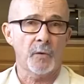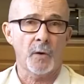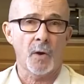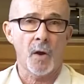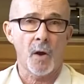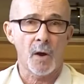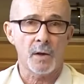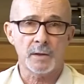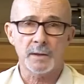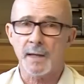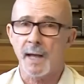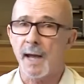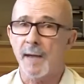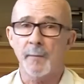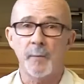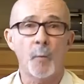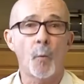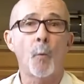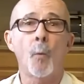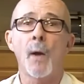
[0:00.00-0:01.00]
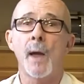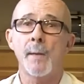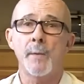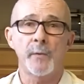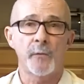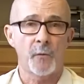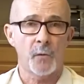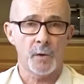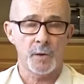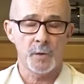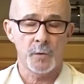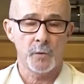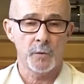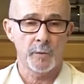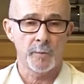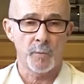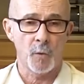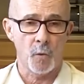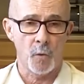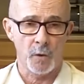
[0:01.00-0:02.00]
for a long time, way before you
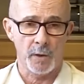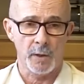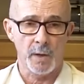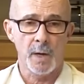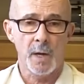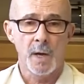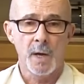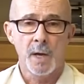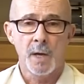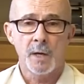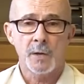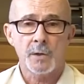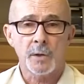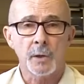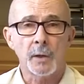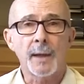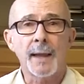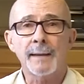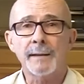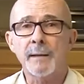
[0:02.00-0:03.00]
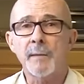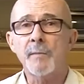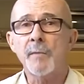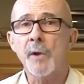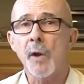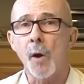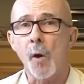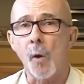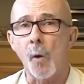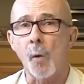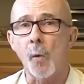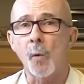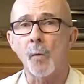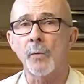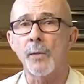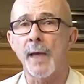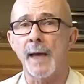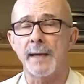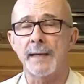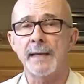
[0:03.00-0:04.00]
were born. So let them
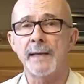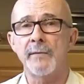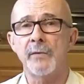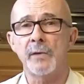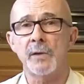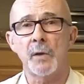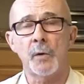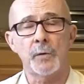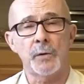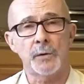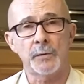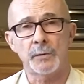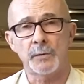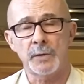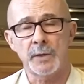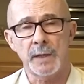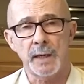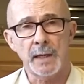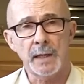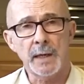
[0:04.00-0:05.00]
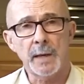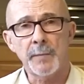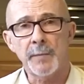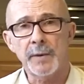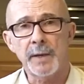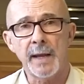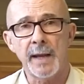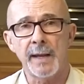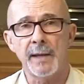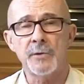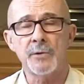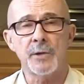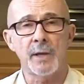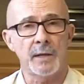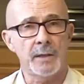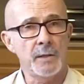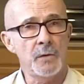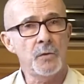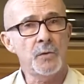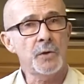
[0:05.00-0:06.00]
know that even though they're getting up in age,
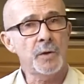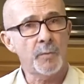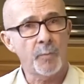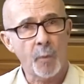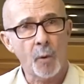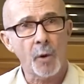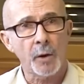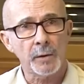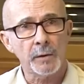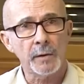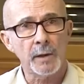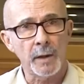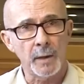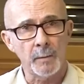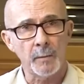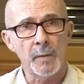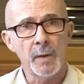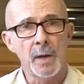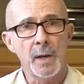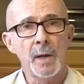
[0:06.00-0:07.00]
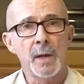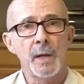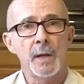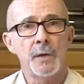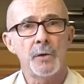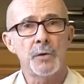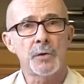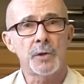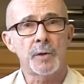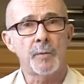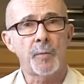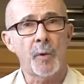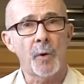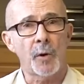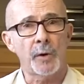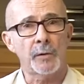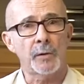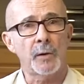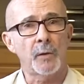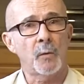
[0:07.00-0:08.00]
that you support them. You
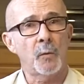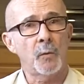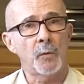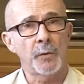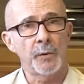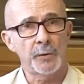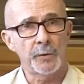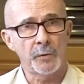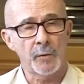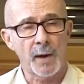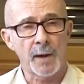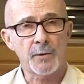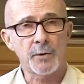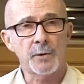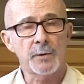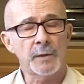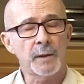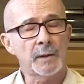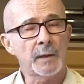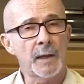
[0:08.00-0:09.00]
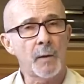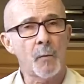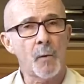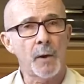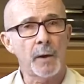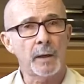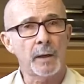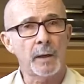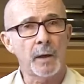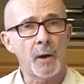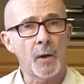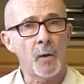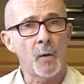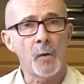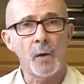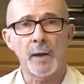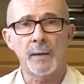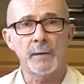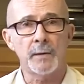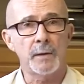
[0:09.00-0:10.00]
support the direction that they want to
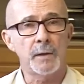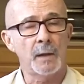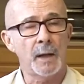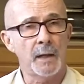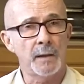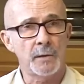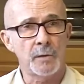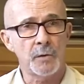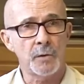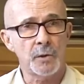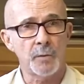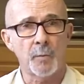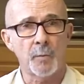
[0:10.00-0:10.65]
go, and you